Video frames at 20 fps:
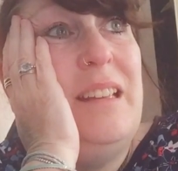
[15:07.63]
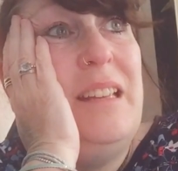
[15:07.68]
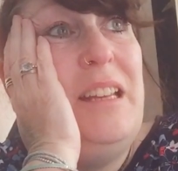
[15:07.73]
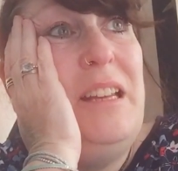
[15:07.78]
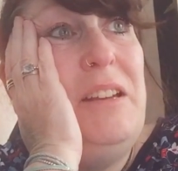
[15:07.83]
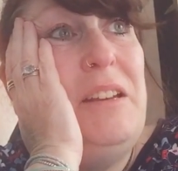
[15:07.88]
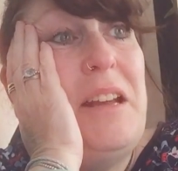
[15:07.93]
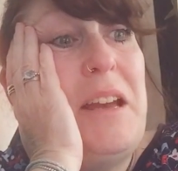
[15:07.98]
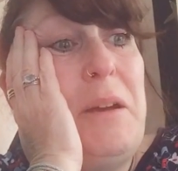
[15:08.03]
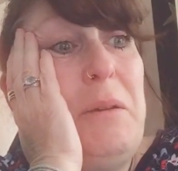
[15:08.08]

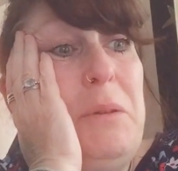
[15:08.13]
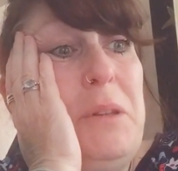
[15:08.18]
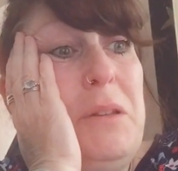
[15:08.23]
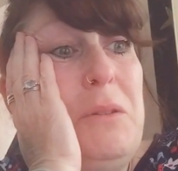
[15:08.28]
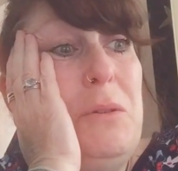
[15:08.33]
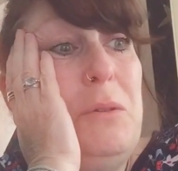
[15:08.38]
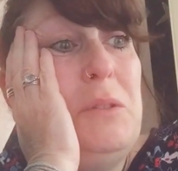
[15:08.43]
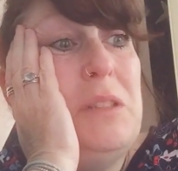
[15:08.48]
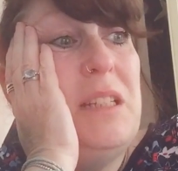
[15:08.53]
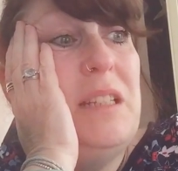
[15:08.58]
you know with
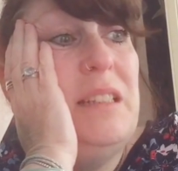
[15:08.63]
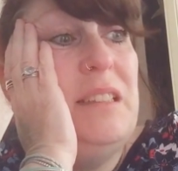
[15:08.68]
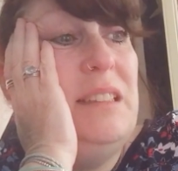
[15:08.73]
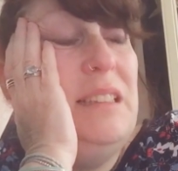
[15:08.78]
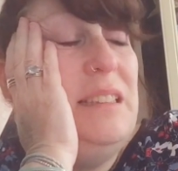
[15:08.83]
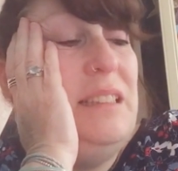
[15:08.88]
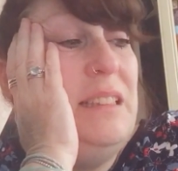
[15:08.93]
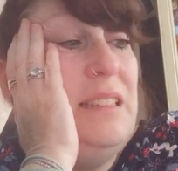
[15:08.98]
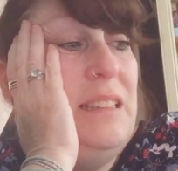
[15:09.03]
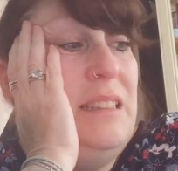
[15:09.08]
all the
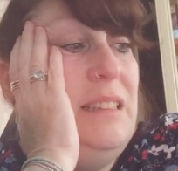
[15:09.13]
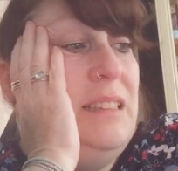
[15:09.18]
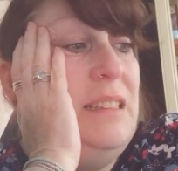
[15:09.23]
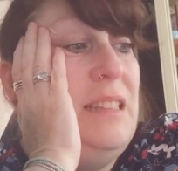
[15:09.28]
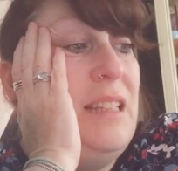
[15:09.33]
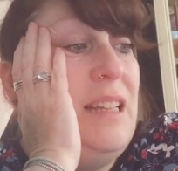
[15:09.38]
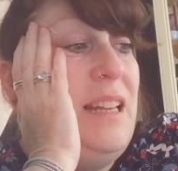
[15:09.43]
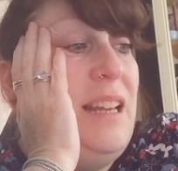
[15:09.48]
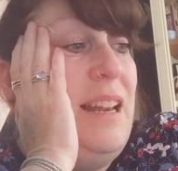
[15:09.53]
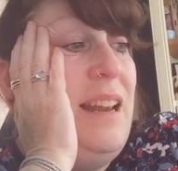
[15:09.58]

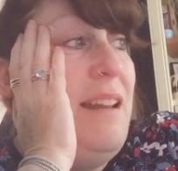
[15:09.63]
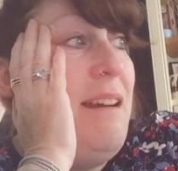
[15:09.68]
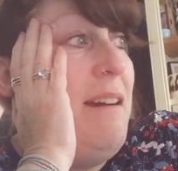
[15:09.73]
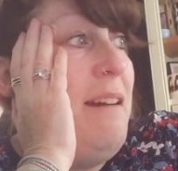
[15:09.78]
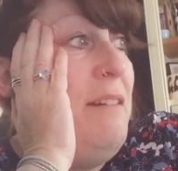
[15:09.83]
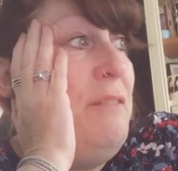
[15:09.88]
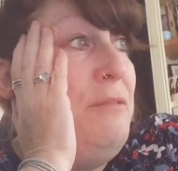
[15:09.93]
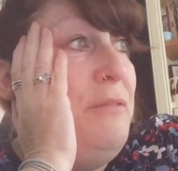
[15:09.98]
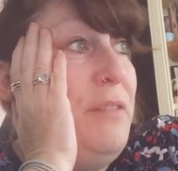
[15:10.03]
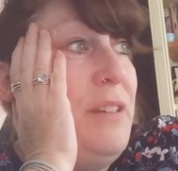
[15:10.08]
the
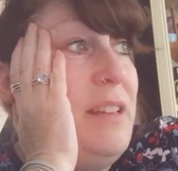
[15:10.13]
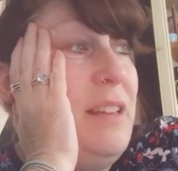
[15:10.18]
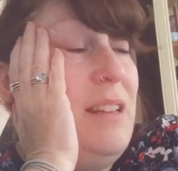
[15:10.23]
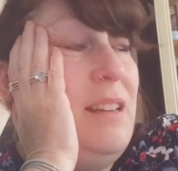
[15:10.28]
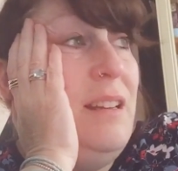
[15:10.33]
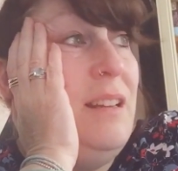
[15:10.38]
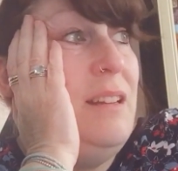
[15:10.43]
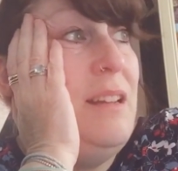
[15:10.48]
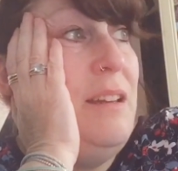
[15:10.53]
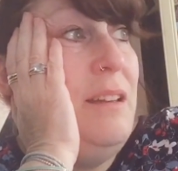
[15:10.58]
love
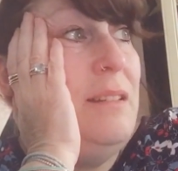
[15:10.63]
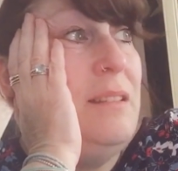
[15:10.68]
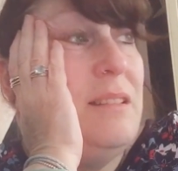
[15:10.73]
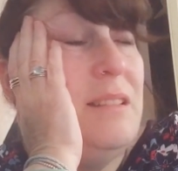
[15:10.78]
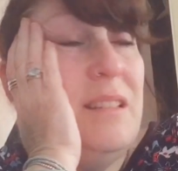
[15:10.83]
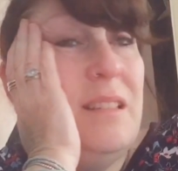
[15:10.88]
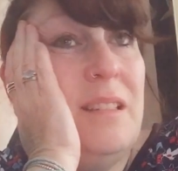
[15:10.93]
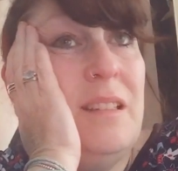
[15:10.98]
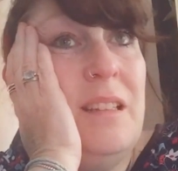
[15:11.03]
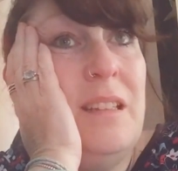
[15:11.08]
and
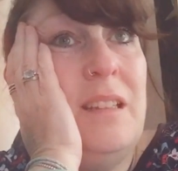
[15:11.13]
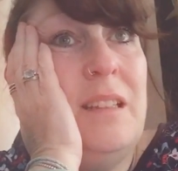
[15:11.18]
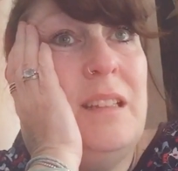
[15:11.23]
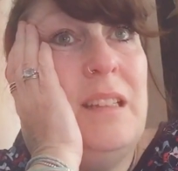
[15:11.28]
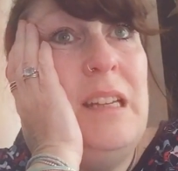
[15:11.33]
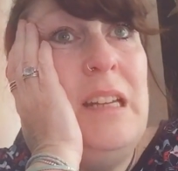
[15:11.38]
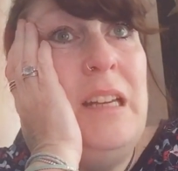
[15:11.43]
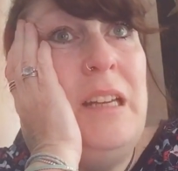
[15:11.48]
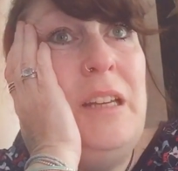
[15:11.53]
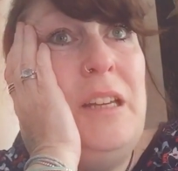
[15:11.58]

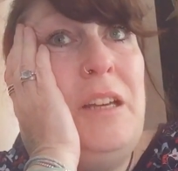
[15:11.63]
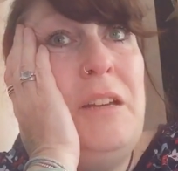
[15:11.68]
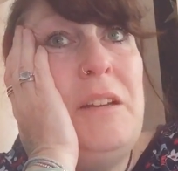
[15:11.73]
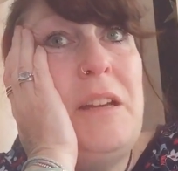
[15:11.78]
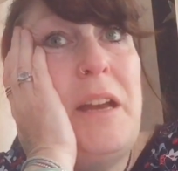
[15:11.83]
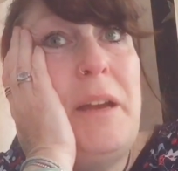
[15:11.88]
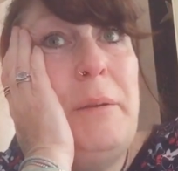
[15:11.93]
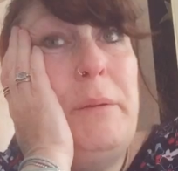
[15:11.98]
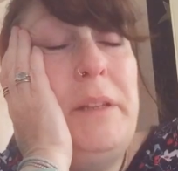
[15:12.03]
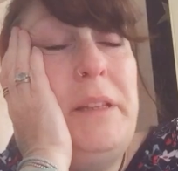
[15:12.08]
you
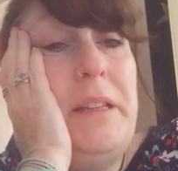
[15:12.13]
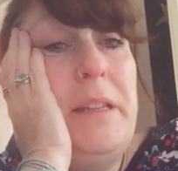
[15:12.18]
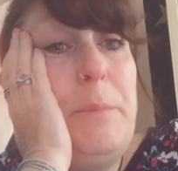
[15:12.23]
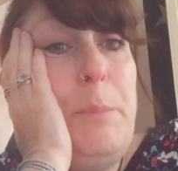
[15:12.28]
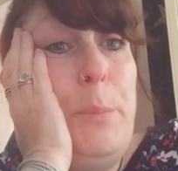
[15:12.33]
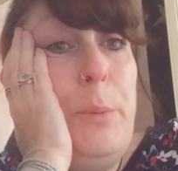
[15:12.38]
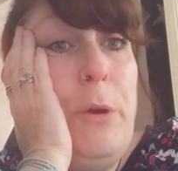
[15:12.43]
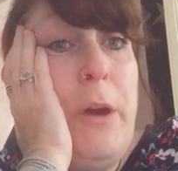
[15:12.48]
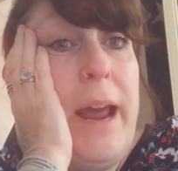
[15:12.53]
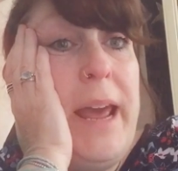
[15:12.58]
know, and the
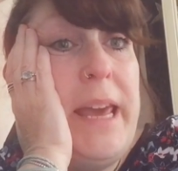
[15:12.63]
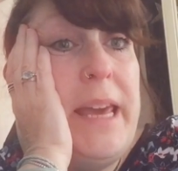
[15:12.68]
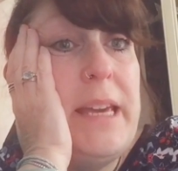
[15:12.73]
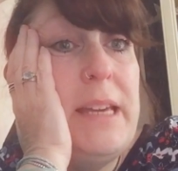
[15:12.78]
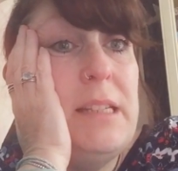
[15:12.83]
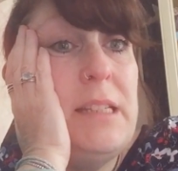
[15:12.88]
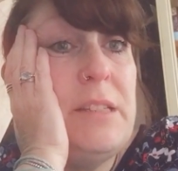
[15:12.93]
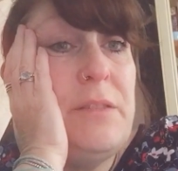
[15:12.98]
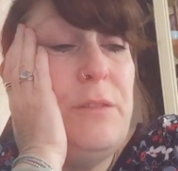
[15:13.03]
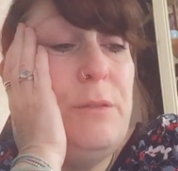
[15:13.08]

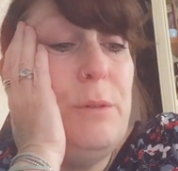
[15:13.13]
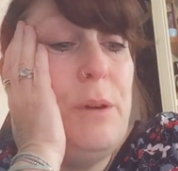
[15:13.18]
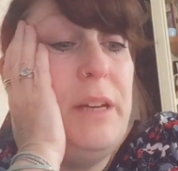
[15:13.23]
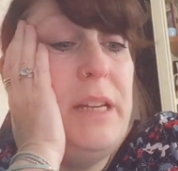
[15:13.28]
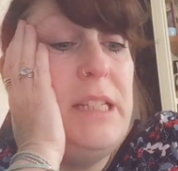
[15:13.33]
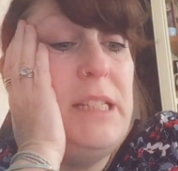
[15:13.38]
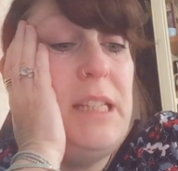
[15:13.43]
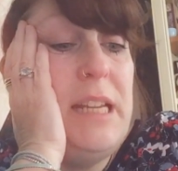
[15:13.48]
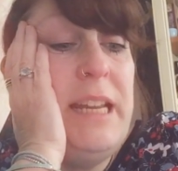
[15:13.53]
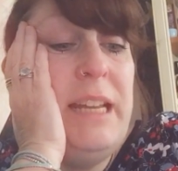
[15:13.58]
praise for what
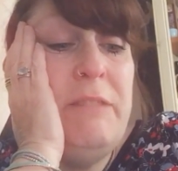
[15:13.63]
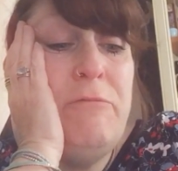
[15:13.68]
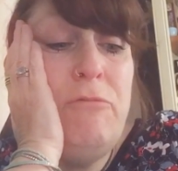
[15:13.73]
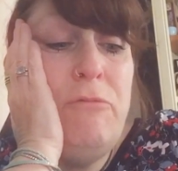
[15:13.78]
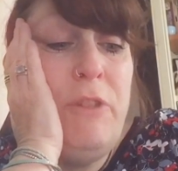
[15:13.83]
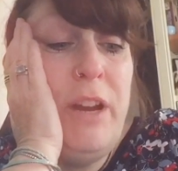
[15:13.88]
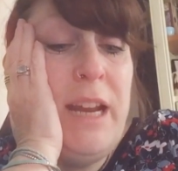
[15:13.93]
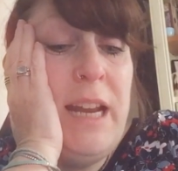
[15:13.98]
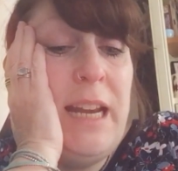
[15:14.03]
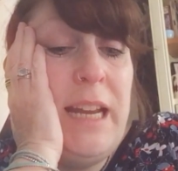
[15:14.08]
he's. He
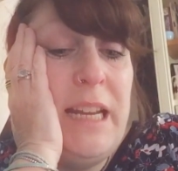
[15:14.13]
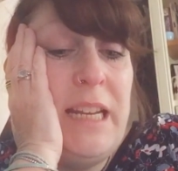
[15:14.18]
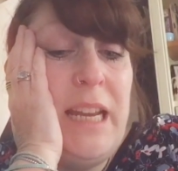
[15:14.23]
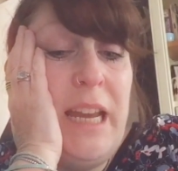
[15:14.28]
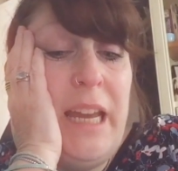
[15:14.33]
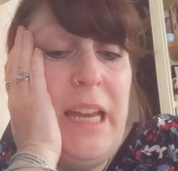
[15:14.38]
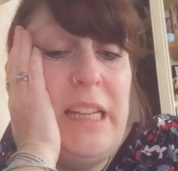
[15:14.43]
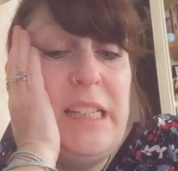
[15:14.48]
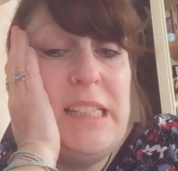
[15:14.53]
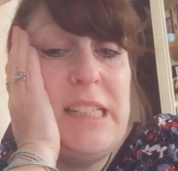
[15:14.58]
really
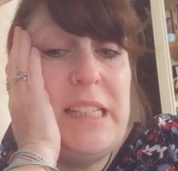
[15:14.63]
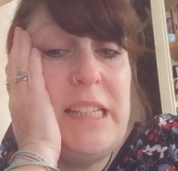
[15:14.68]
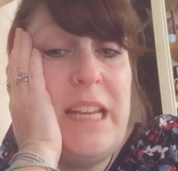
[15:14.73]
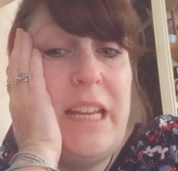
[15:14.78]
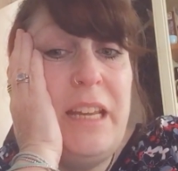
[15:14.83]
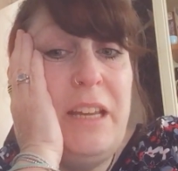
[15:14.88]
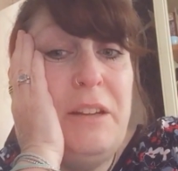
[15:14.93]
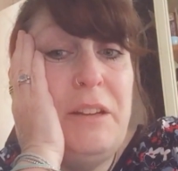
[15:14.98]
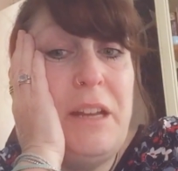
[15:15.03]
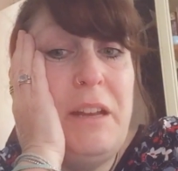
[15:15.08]
needs
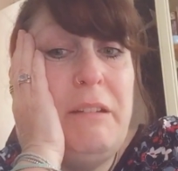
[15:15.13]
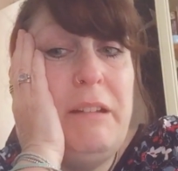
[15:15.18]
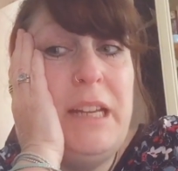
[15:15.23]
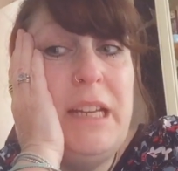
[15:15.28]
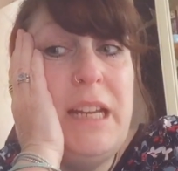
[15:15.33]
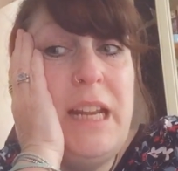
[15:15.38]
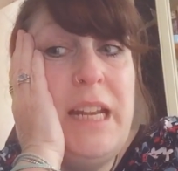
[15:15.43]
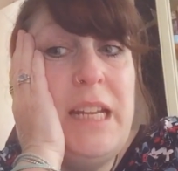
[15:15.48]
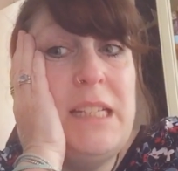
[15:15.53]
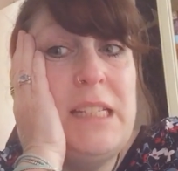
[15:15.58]
it, you know. He
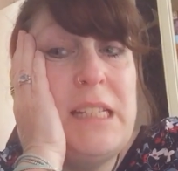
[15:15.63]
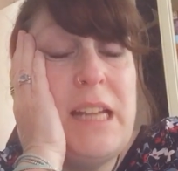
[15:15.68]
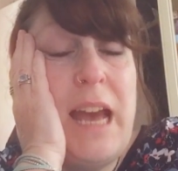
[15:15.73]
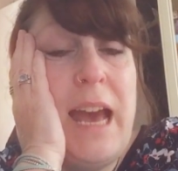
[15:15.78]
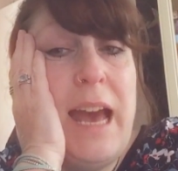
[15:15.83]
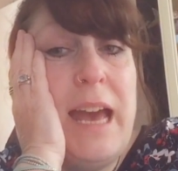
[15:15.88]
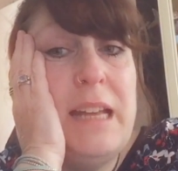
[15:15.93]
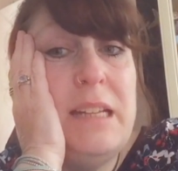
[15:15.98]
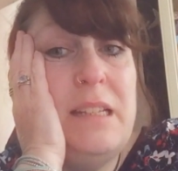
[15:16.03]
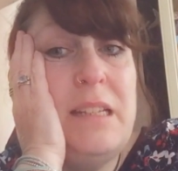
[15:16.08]
needs a
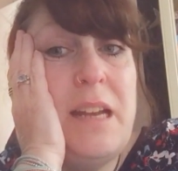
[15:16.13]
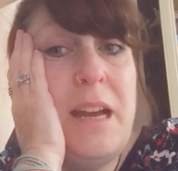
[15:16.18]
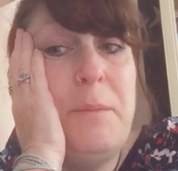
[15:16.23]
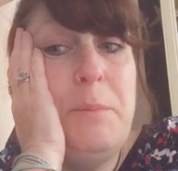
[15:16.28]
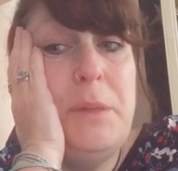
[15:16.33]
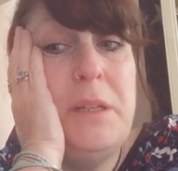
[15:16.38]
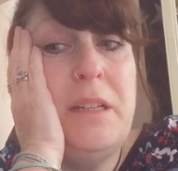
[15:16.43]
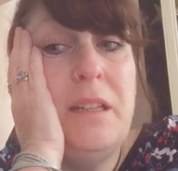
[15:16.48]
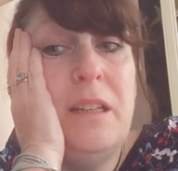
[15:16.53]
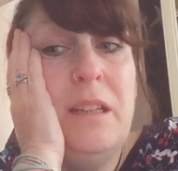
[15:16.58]
hand
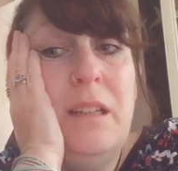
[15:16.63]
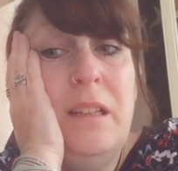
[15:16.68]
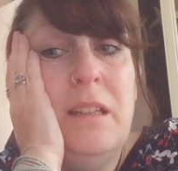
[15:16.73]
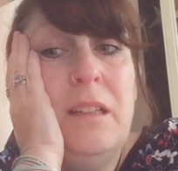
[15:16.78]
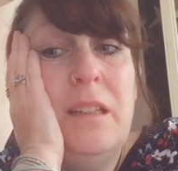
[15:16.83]
up, and